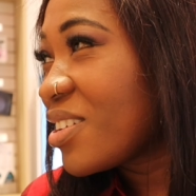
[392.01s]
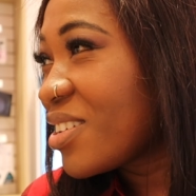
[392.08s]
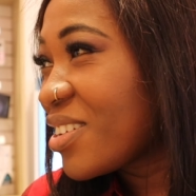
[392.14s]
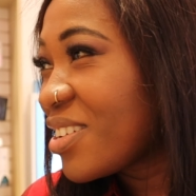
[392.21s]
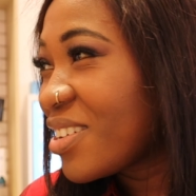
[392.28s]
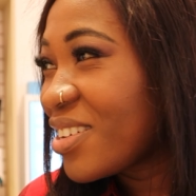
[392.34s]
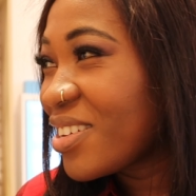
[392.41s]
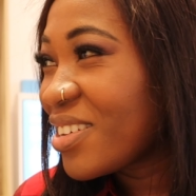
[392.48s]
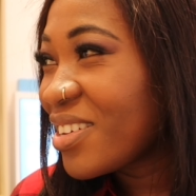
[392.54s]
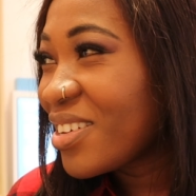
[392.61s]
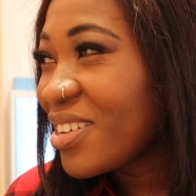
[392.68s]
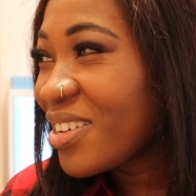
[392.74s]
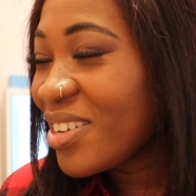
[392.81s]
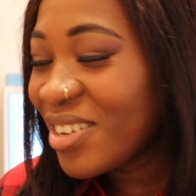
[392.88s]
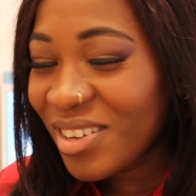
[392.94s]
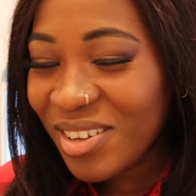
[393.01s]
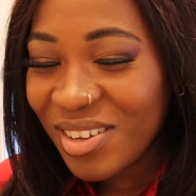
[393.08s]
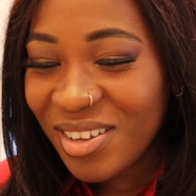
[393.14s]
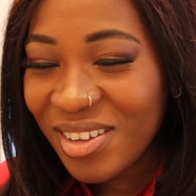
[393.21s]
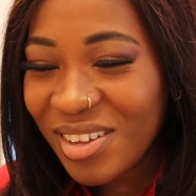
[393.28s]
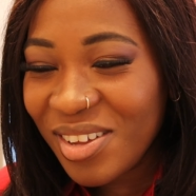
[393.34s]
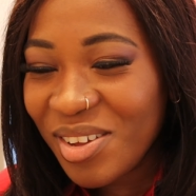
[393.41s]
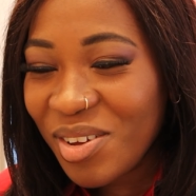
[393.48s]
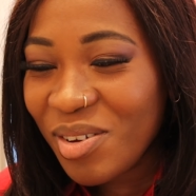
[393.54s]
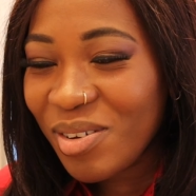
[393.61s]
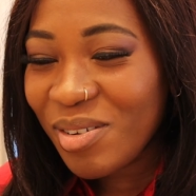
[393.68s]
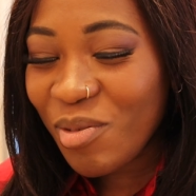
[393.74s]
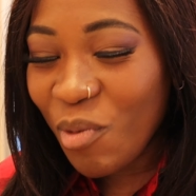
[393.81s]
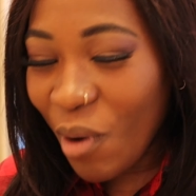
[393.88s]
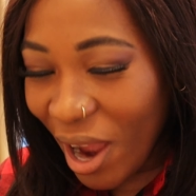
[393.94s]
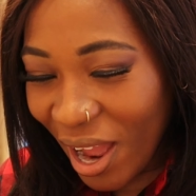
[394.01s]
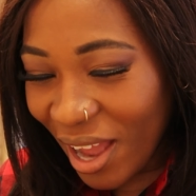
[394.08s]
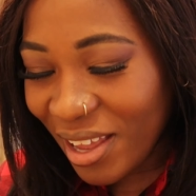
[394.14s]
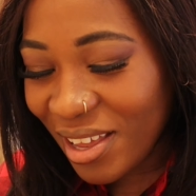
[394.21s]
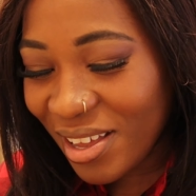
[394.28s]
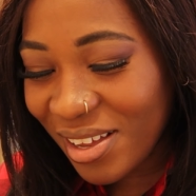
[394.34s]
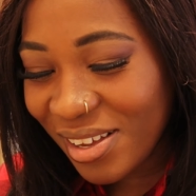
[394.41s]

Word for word: This is the you can't see nothing. Why?